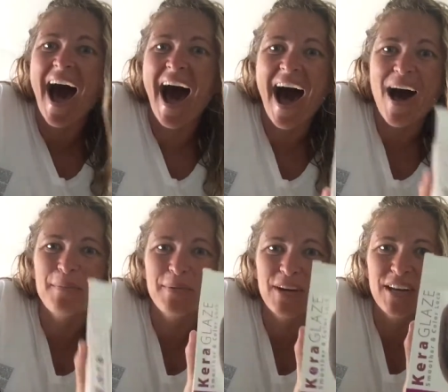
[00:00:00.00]

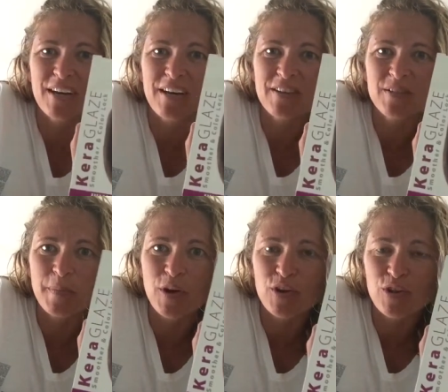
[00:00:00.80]
I'm gonna
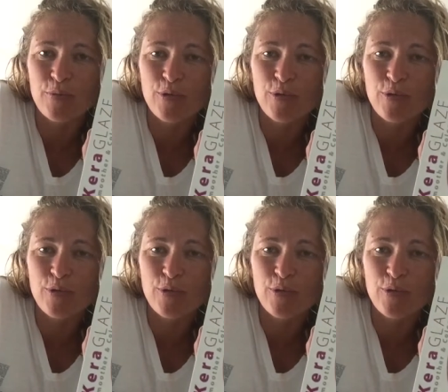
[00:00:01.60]
spare you the